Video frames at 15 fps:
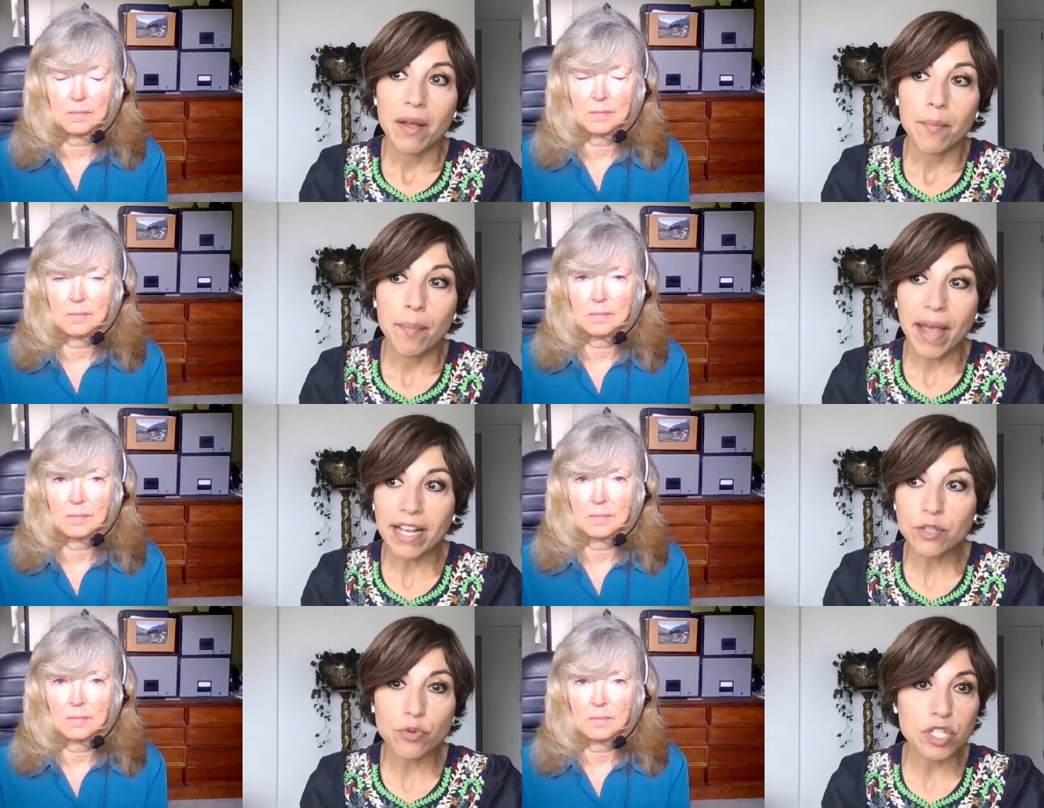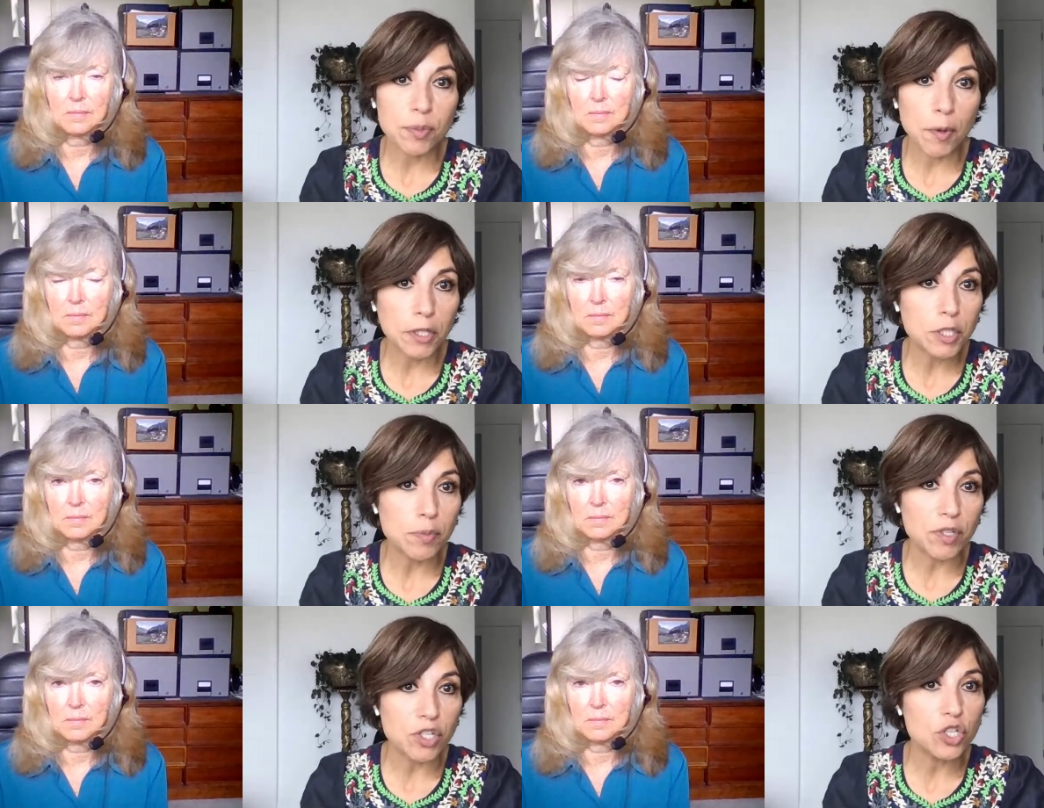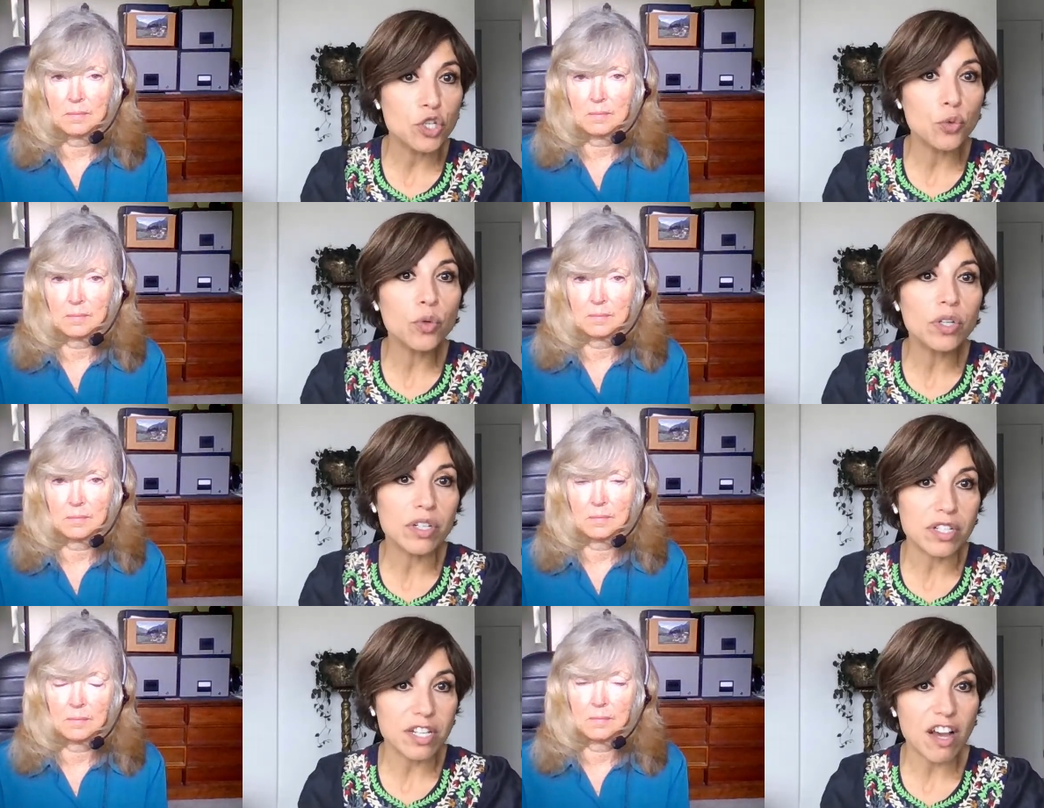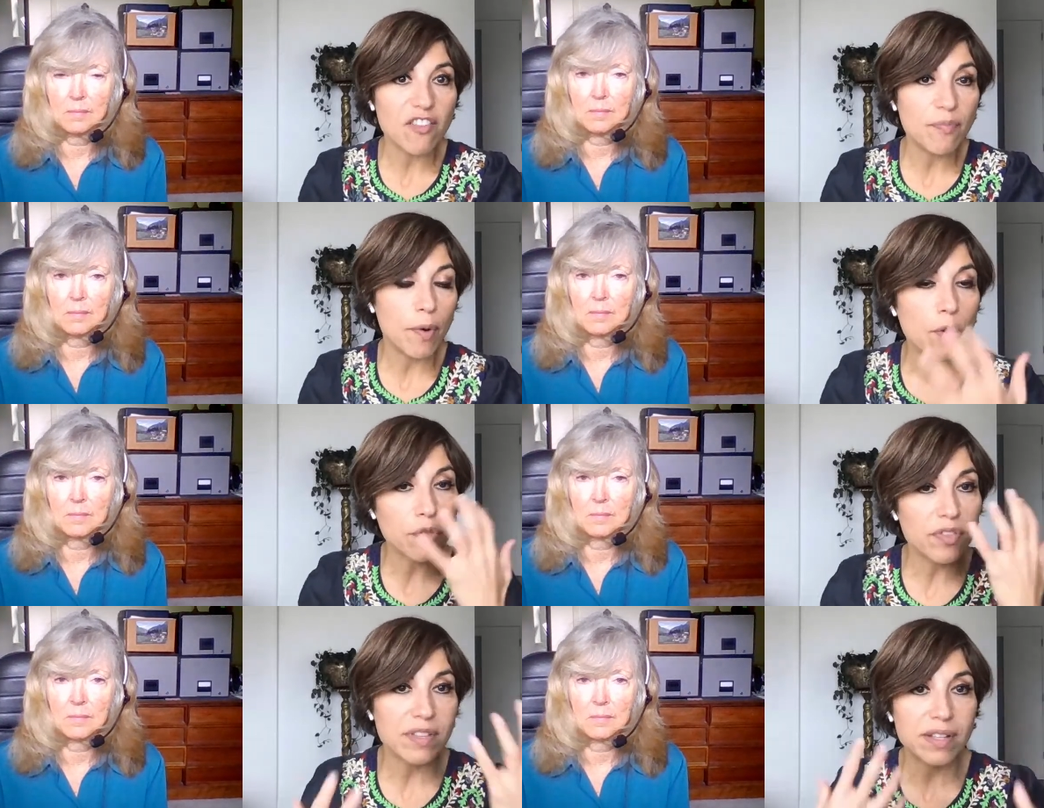Speaker 1: banks were supposed to be stewards of
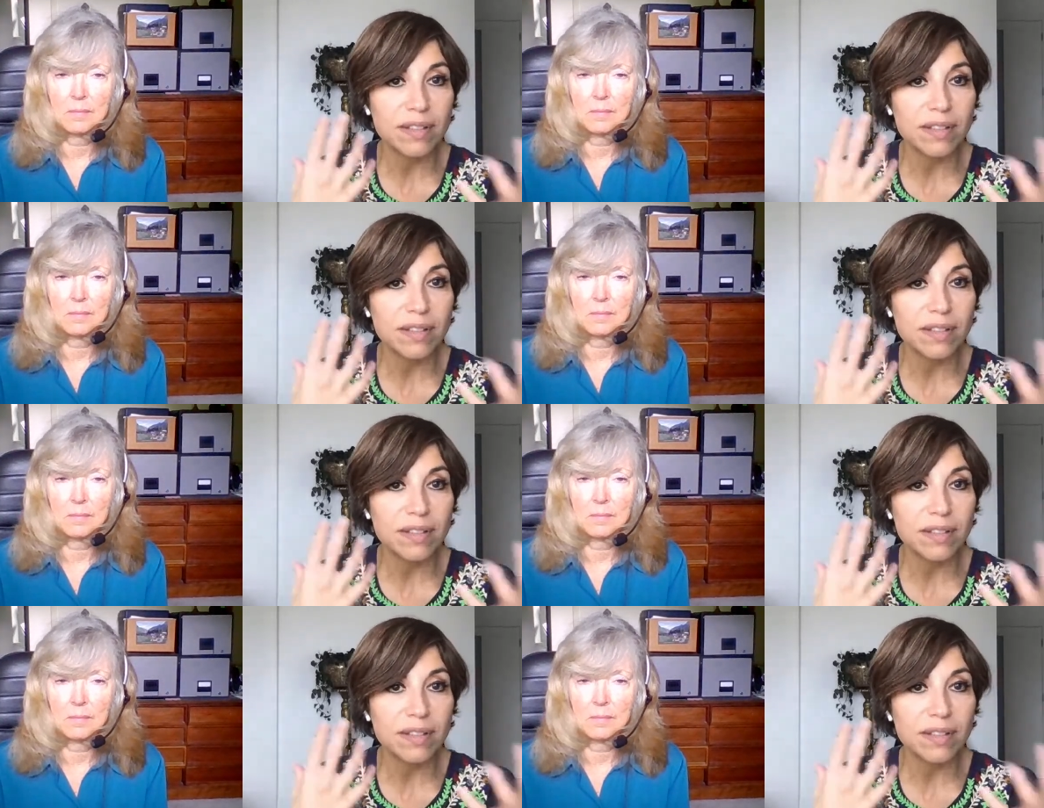both